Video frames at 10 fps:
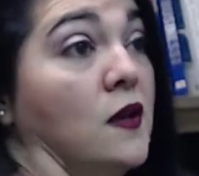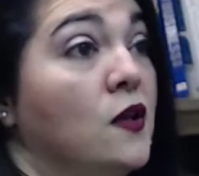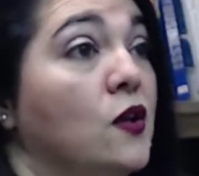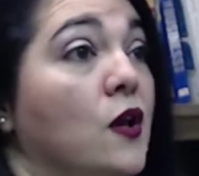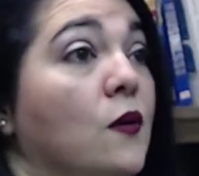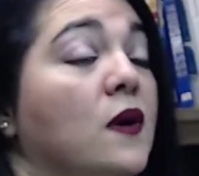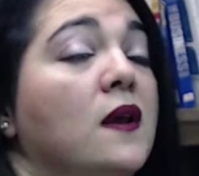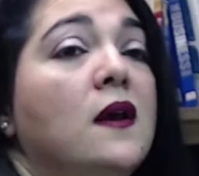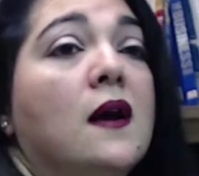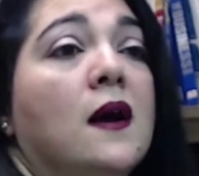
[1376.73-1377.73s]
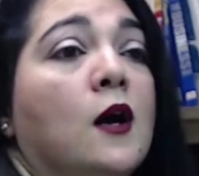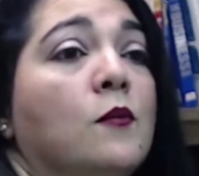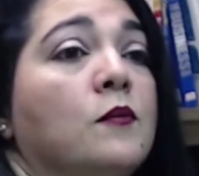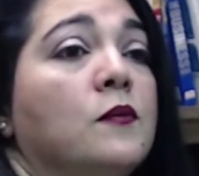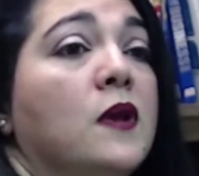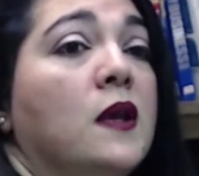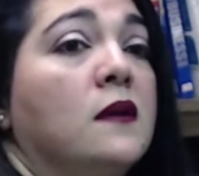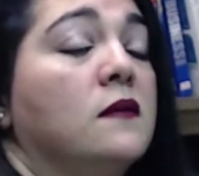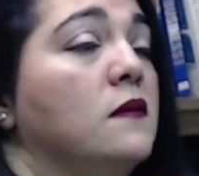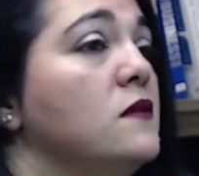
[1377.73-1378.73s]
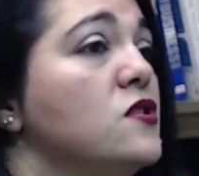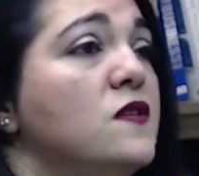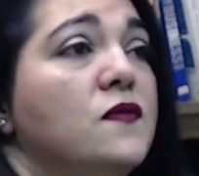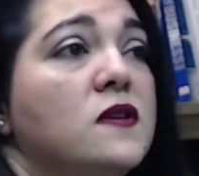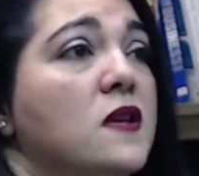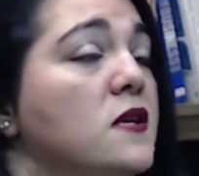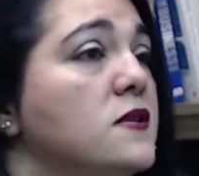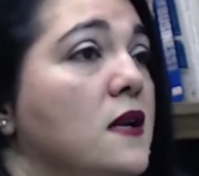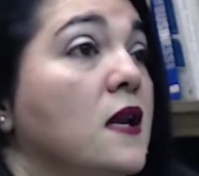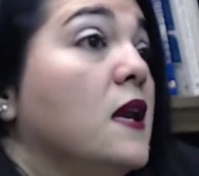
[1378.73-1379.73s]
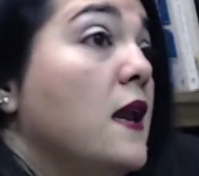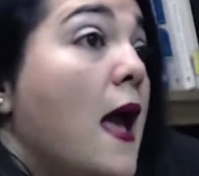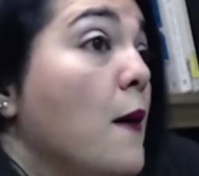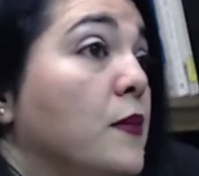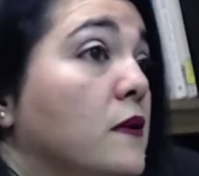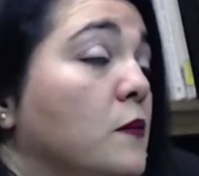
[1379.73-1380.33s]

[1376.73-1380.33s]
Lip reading: and just different things that it can happen.